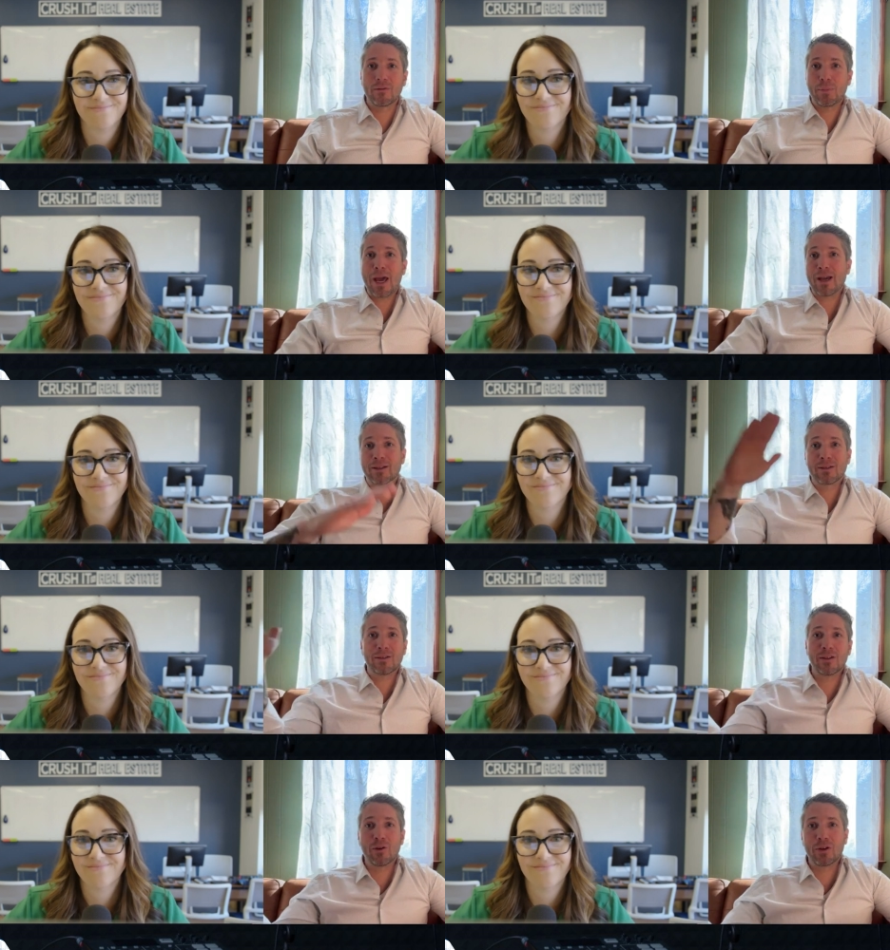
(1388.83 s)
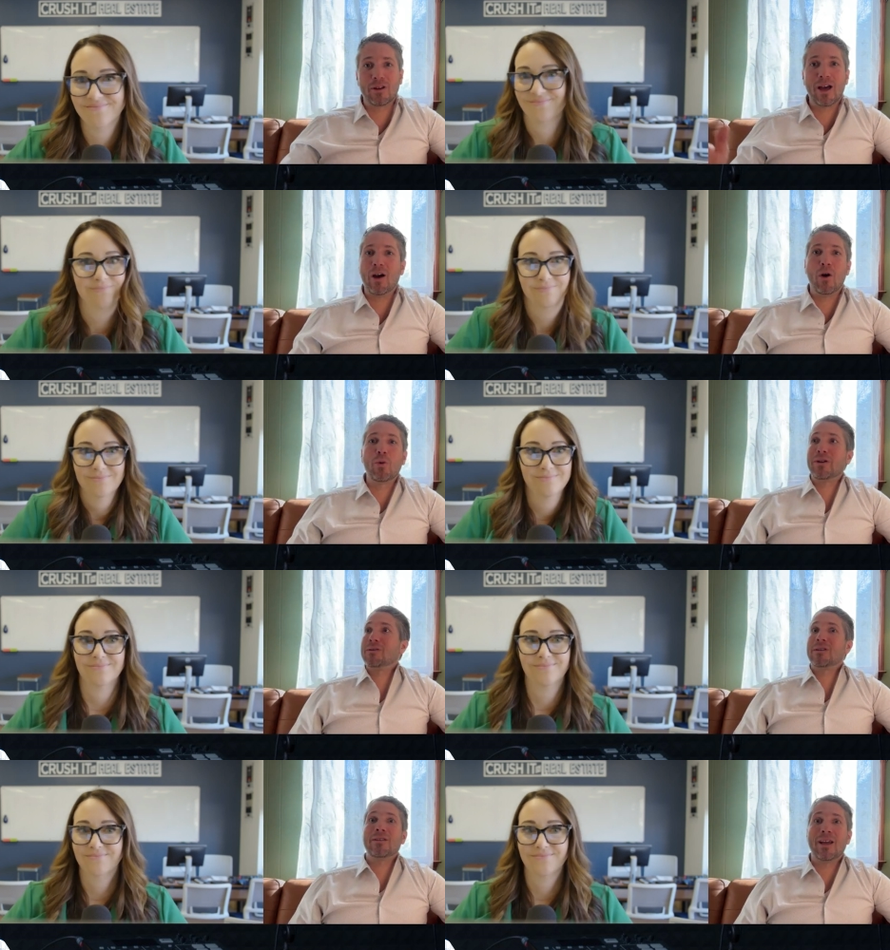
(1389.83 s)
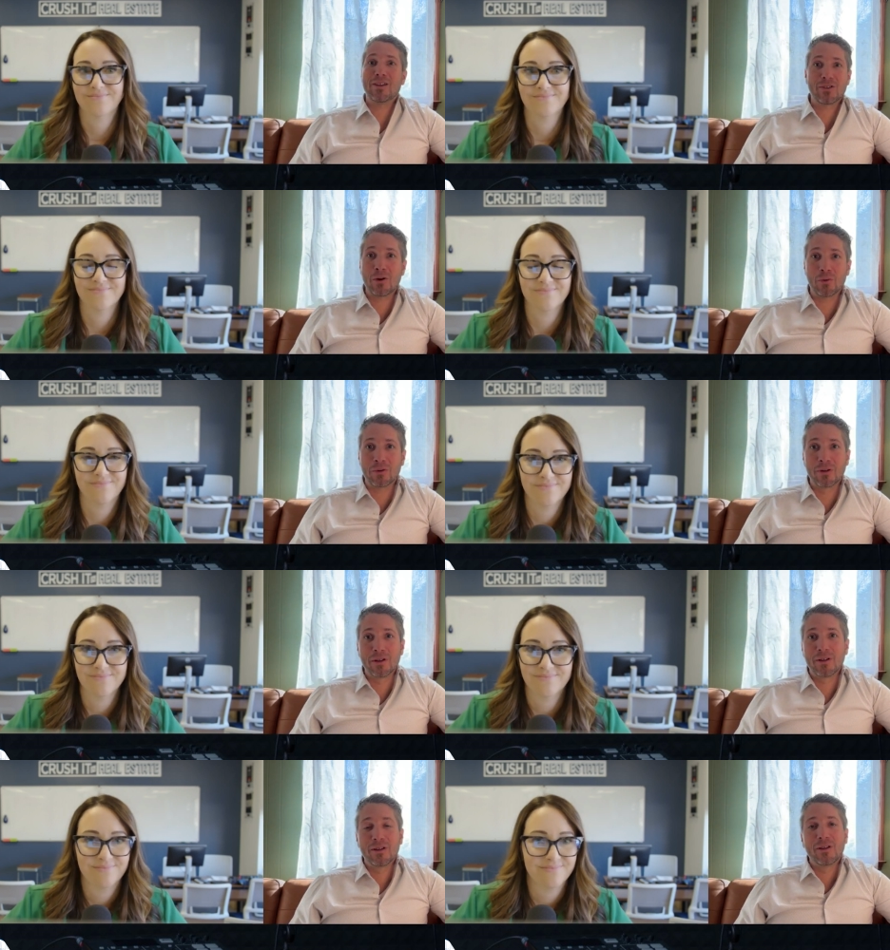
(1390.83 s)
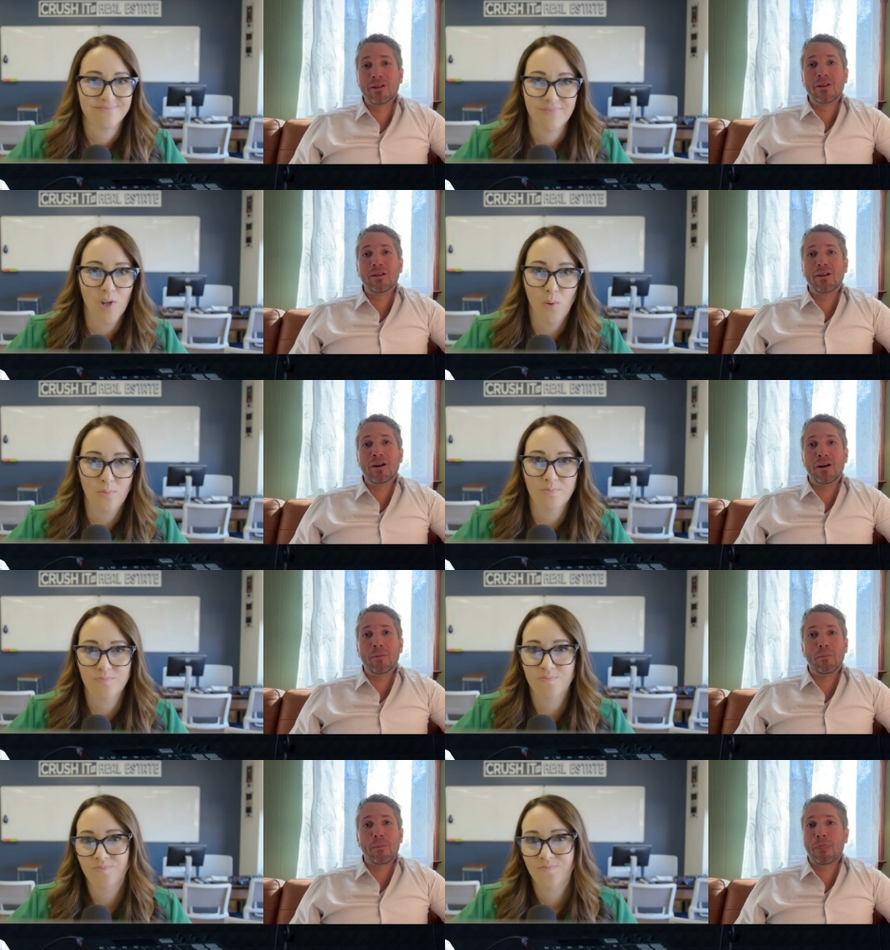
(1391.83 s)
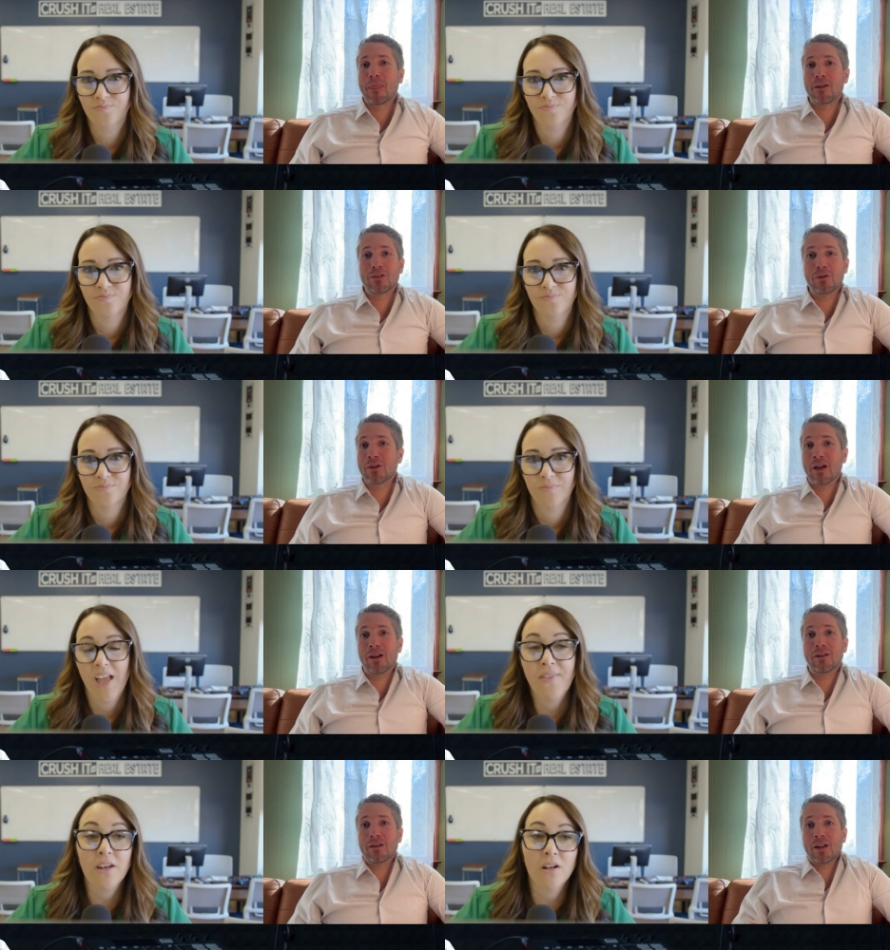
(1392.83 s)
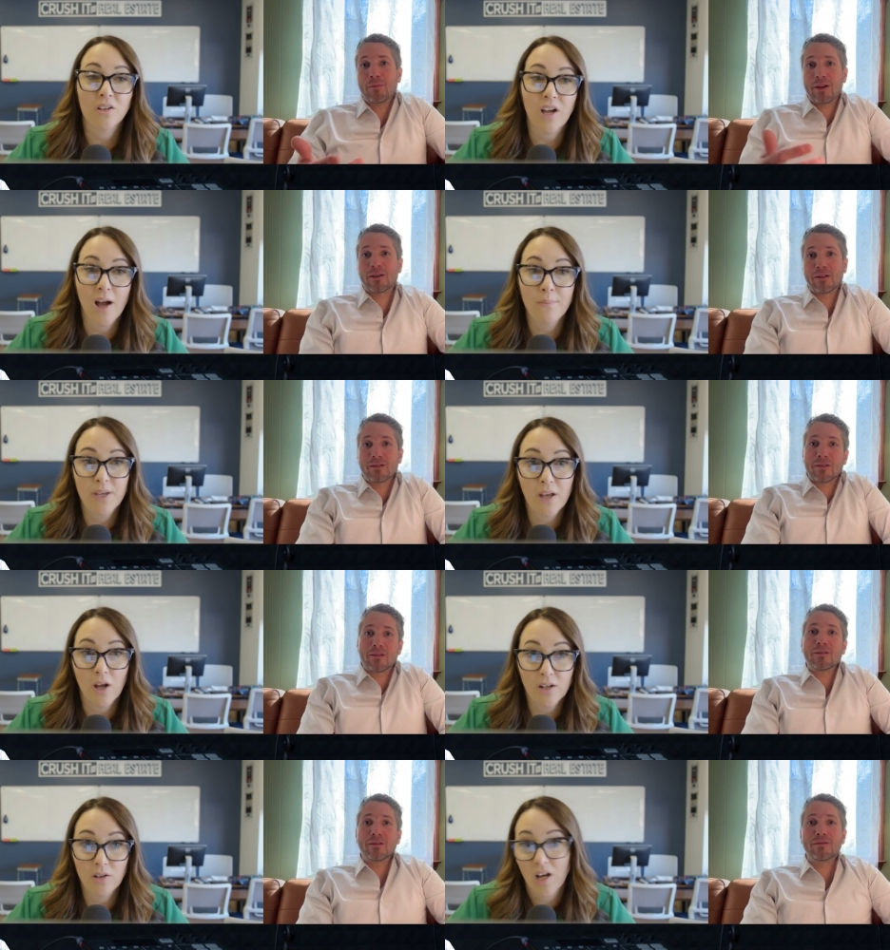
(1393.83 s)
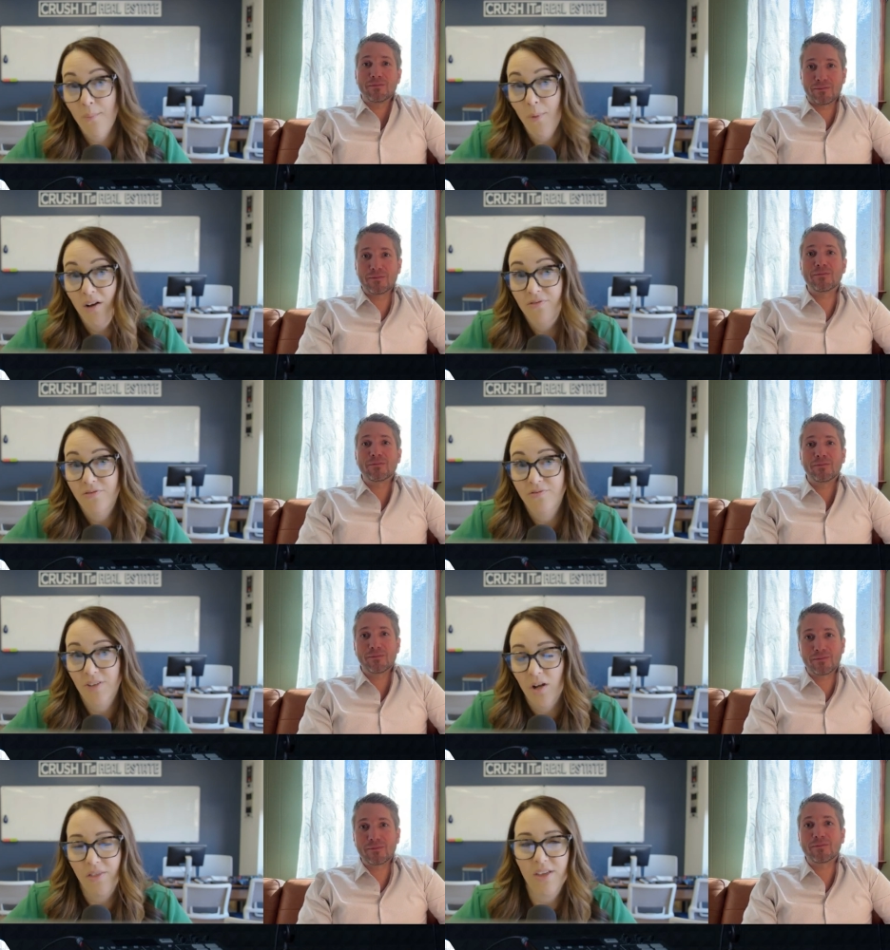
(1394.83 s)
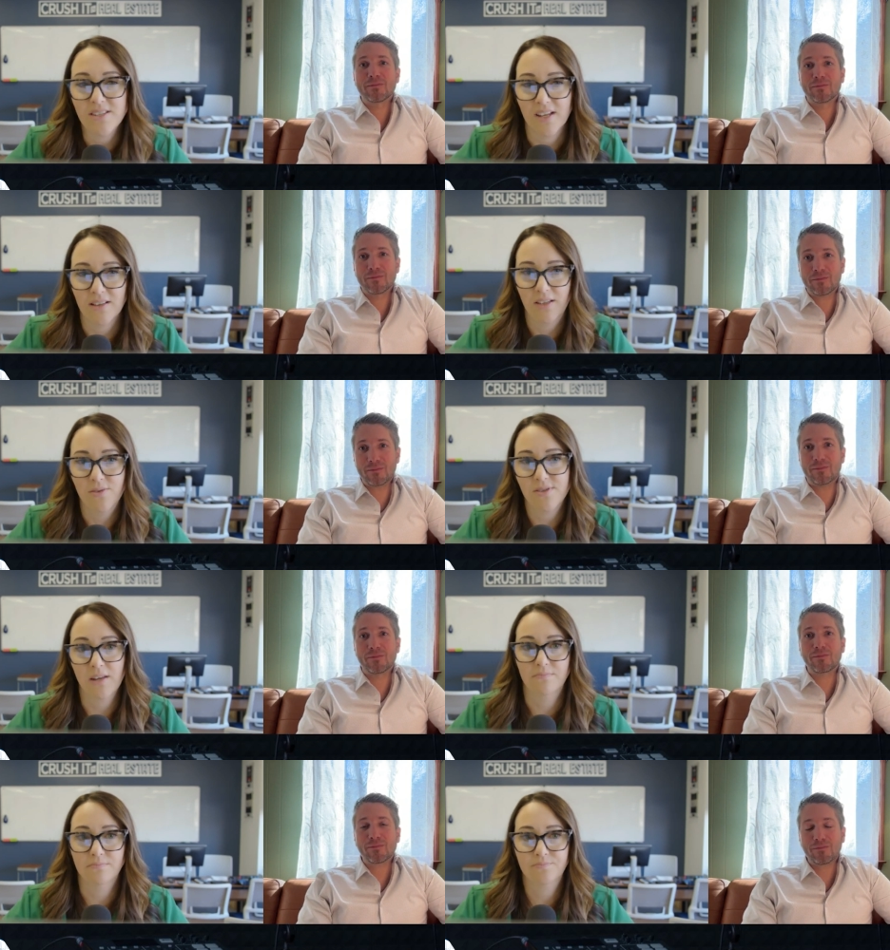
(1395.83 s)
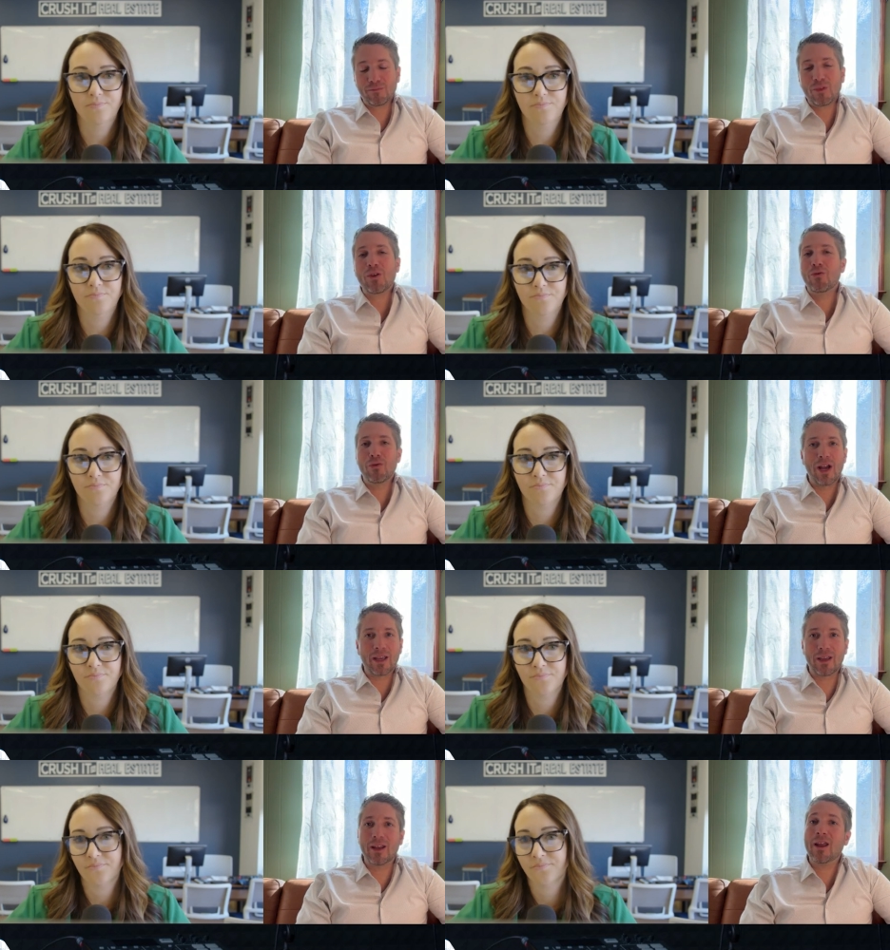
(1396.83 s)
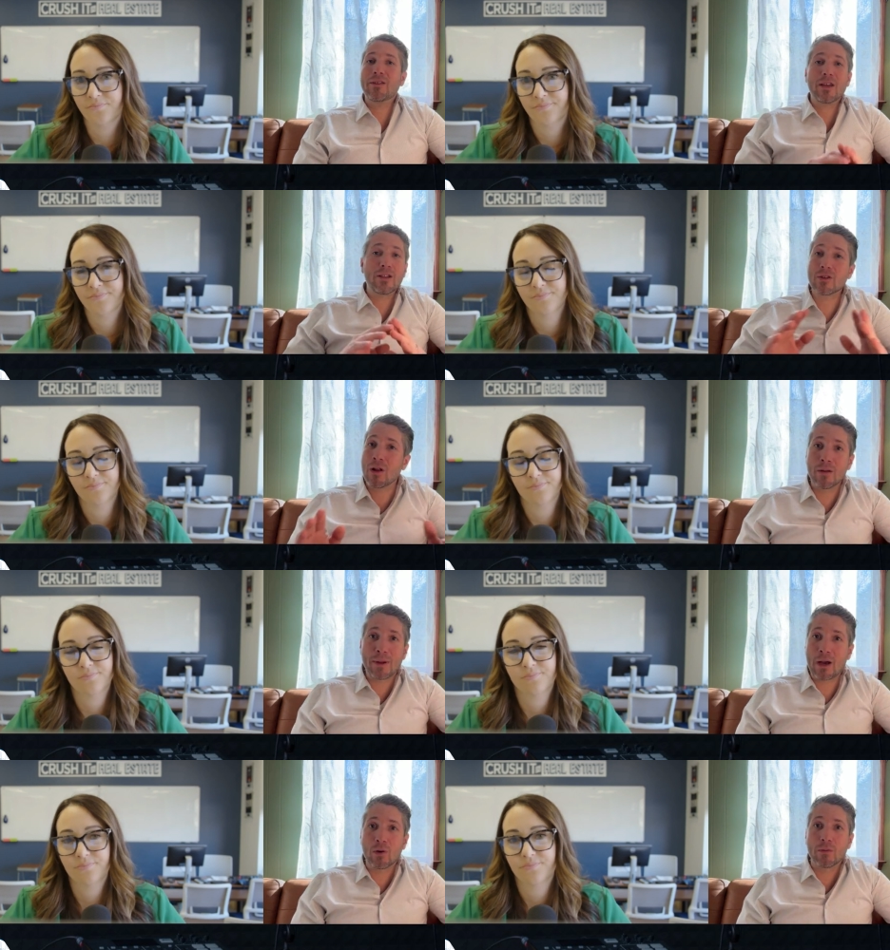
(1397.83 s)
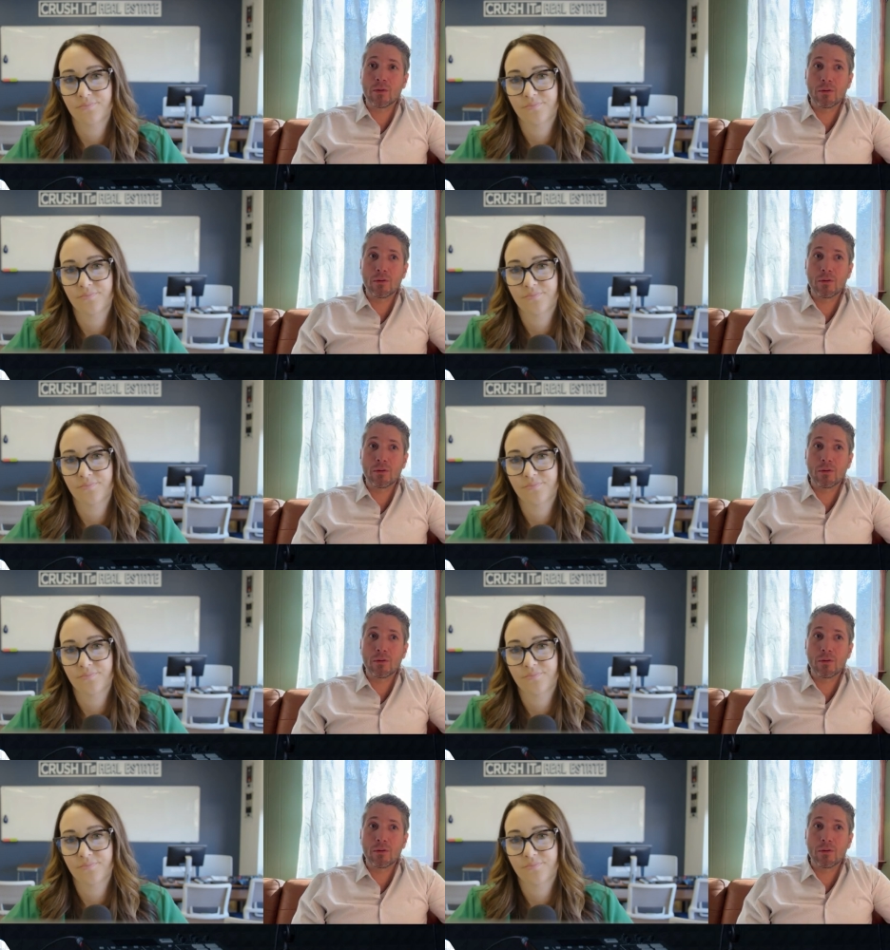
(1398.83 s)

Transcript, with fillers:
Speaker 1: pegged. You know, you're not always in that zone. Nope. Um. So you
Speaker 2: got. And then it'll come in, it'll come off inauthentic, like you said.
Speaker 1: Right, and, and and it's all about